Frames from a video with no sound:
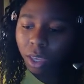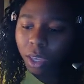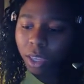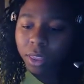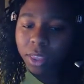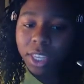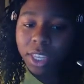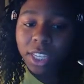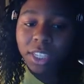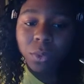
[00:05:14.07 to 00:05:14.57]

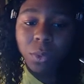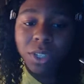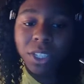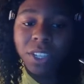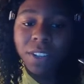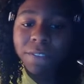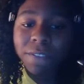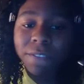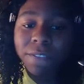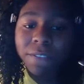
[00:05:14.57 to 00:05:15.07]
This was the
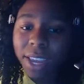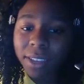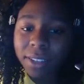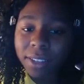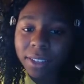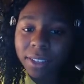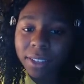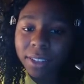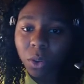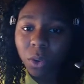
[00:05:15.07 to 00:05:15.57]
face
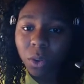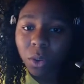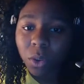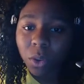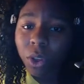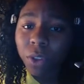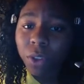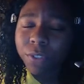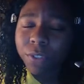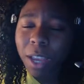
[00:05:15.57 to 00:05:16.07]
that the royal
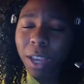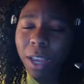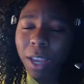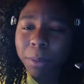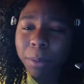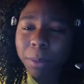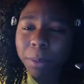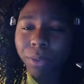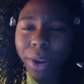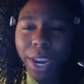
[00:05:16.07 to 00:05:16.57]
family
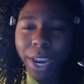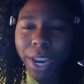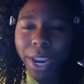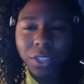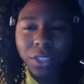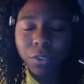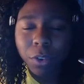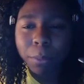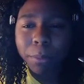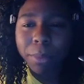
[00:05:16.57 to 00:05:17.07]
praised
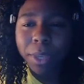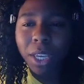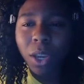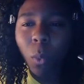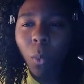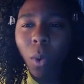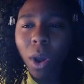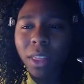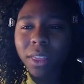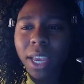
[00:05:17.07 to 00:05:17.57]
for being
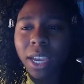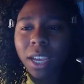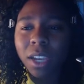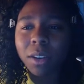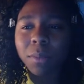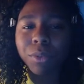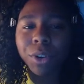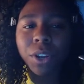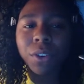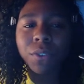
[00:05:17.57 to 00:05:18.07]
one that could
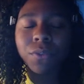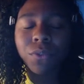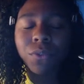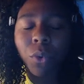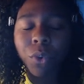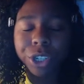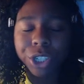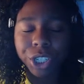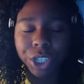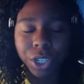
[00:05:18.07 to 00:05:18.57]
bring
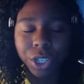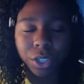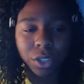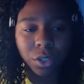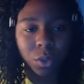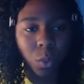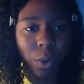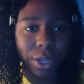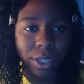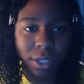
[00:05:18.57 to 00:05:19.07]
fortune to
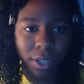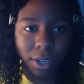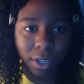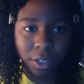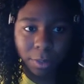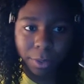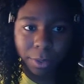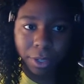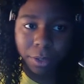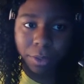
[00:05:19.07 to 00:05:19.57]
one's
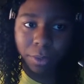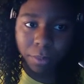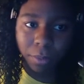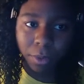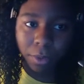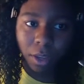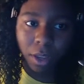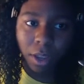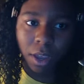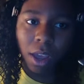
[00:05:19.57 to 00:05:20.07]
husband.
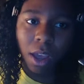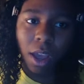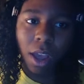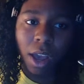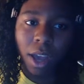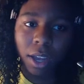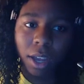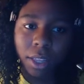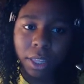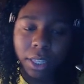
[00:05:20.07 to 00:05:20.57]
A
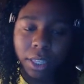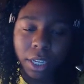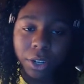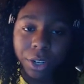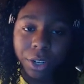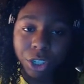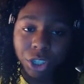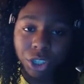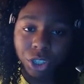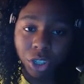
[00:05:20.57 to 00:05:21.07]
clear
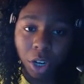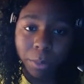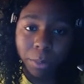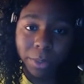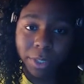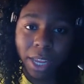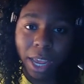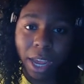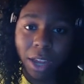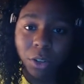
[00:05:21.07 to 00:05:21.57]
and sharp
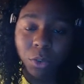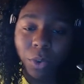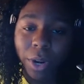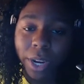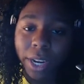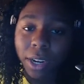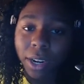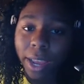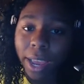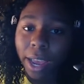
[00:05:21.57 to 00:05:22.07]
sound
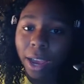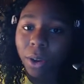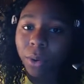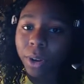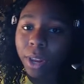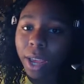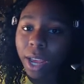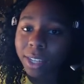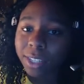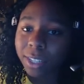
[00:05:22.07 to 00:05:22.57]
rang out
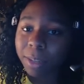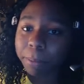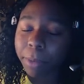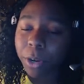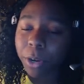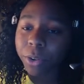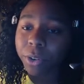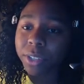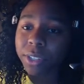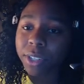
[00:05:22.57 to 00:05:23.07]
as the
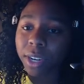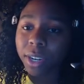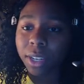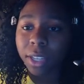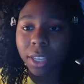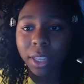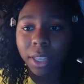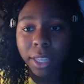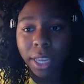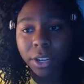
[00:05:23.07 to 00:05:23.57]
mirror suddenly
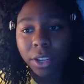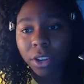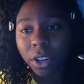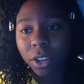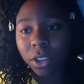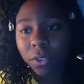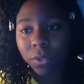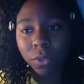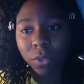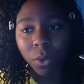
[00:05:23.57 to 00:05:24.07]
landed on the
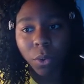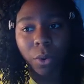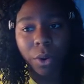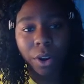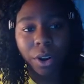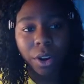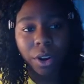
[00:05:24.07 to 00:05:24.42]
floor.